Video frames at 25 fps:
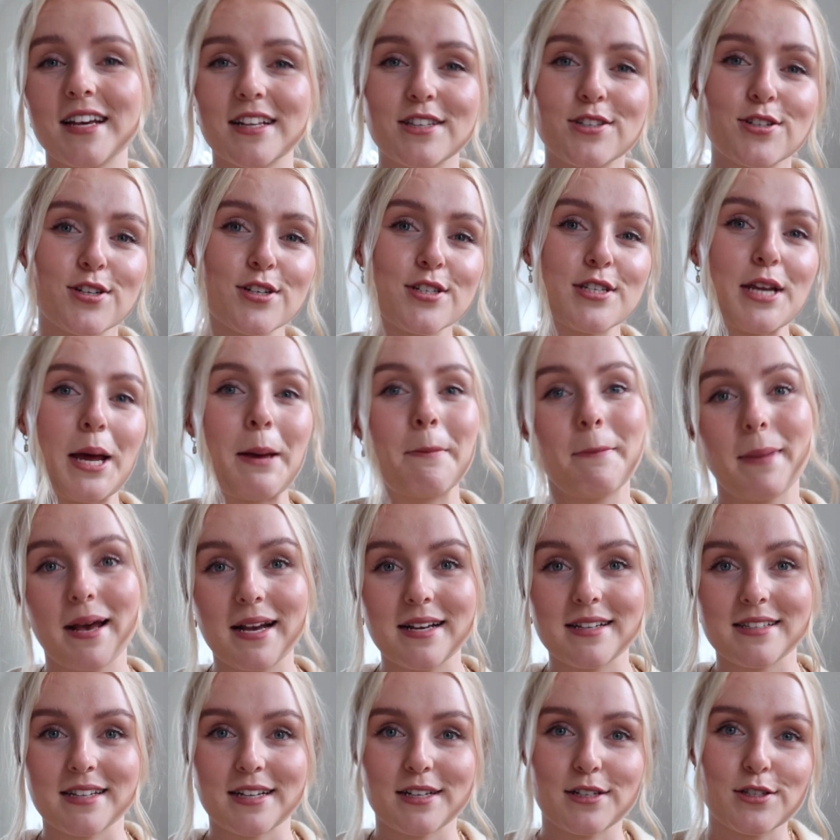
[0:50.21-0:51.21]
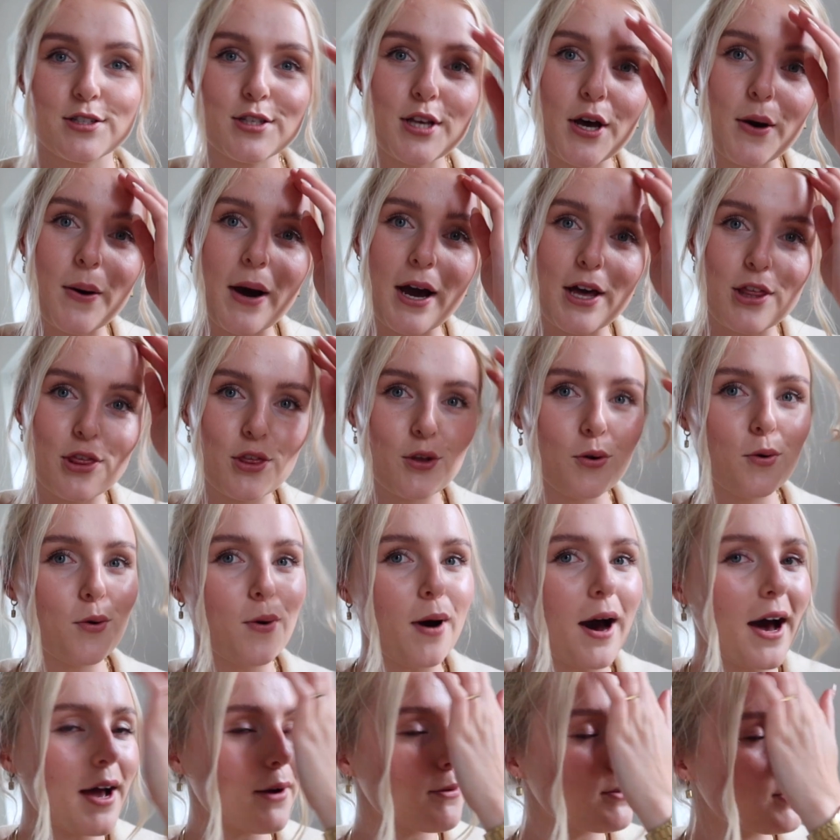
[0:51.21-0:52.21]
It's just amazing. So I
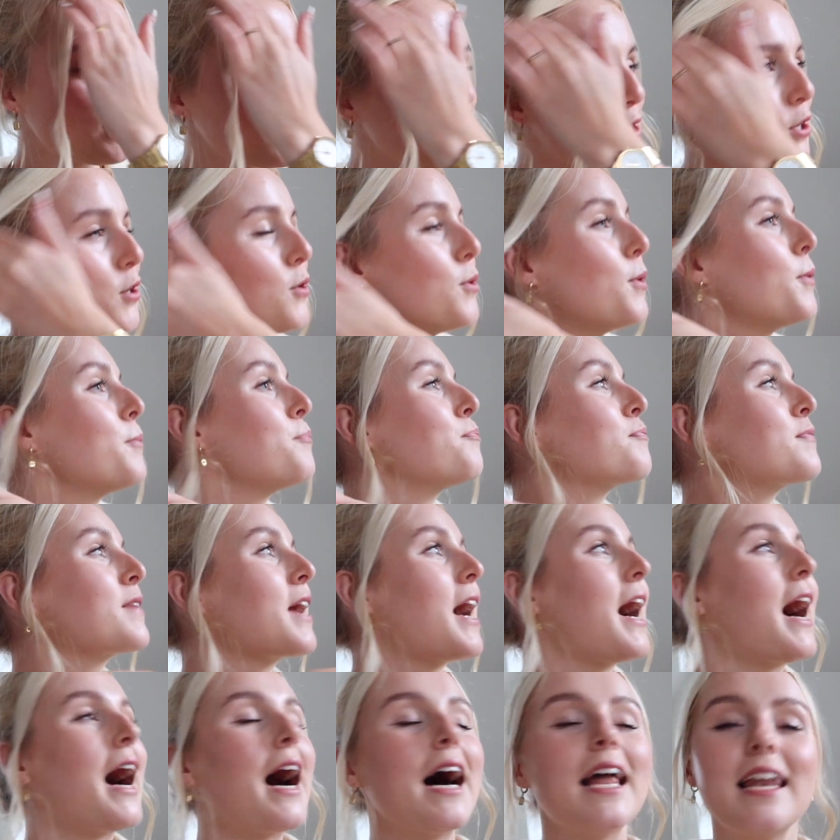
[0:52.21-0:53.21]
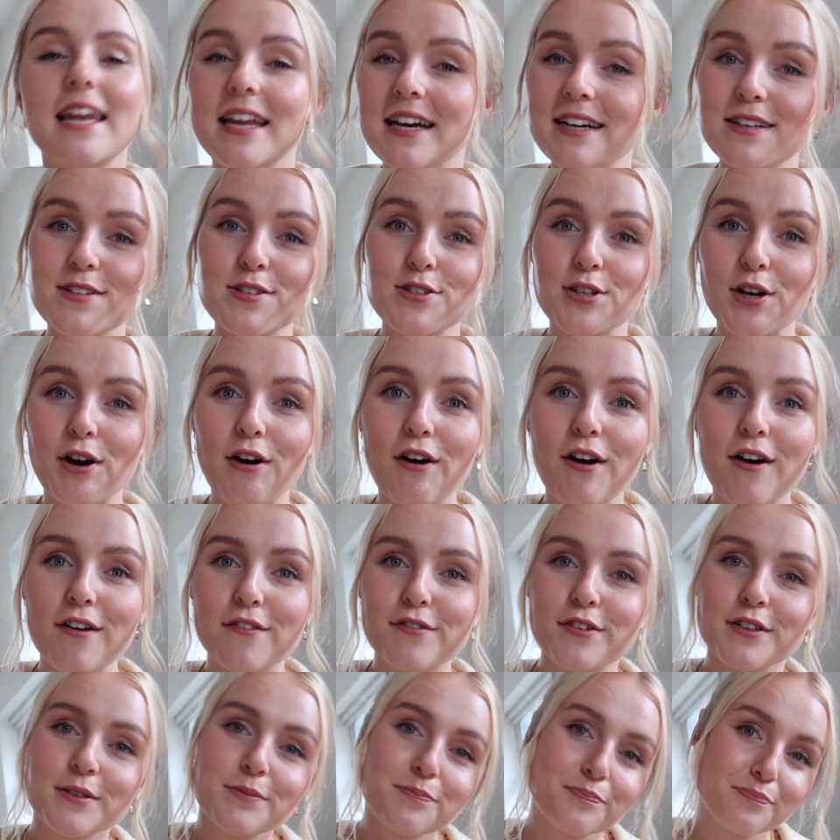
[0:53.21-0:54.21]
thought I would do a list
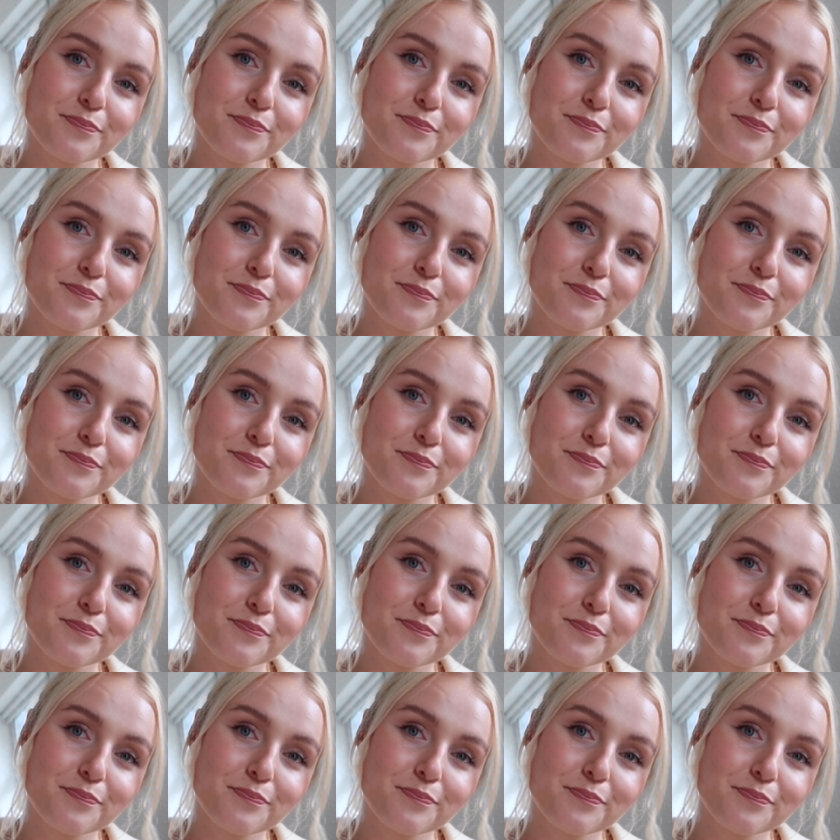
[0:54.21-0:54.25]
of